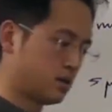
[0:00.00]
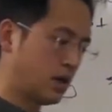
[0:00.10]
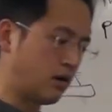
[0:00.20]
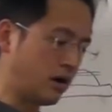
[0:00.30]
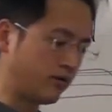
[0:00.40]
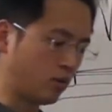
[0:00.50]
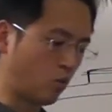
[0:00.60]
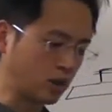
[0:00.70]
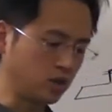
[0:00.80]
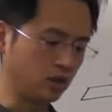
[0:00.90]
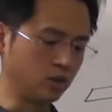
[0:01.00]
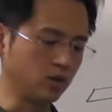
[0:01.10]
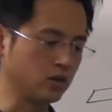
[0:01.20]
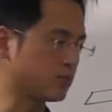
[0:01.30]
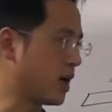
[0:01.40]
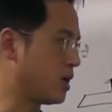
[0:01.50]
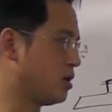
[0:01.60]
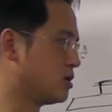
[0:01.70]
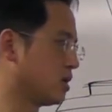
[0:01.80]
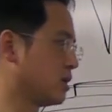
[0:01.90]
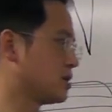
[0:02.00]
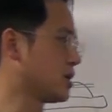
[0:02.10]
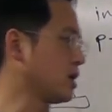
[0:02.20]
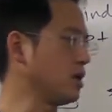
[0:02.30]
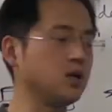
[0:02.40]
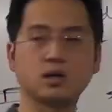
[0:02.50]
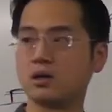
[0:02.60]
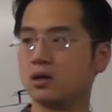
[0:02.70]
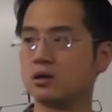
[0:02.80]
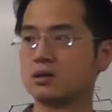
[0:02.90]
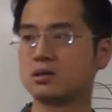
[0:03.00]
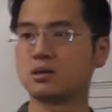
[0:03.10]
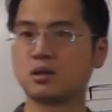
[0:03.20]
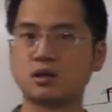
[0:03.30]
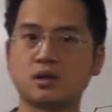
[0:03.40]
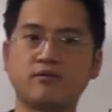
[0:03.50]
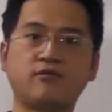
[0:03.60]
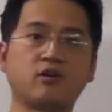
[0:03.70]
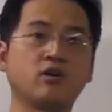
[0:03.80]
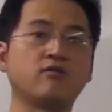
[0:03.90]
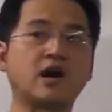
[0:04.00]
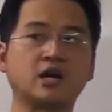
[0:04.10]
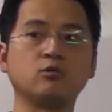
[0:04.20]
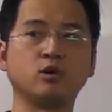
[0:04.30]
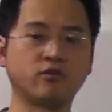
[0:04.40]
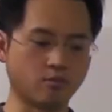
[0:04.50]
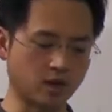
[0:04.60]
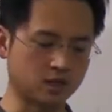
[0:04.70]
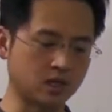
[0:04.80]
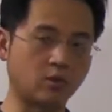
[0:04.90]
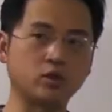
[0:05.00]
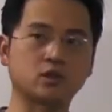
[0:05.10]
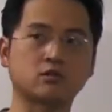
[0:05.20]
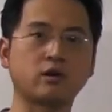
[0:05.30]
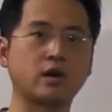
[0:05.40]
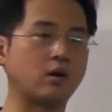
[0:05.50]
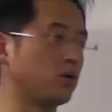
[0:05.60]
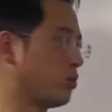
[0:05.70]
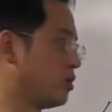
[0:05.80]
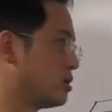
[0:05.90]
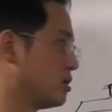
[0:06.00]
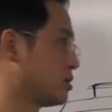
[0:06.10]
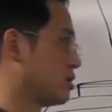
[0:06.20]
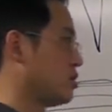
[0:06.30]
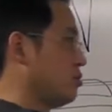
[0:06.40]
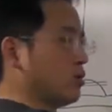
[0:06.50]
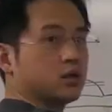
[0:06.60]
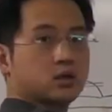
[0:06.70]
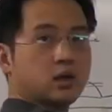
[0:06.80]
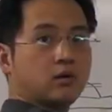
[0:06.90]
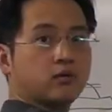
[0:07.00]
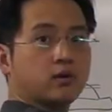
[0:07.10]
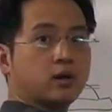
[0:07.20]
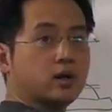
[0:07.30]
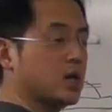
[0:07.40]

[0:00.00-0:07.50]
However, what you lose by using this technique is the very valuable information that we started out with, which is the tumor itself, right?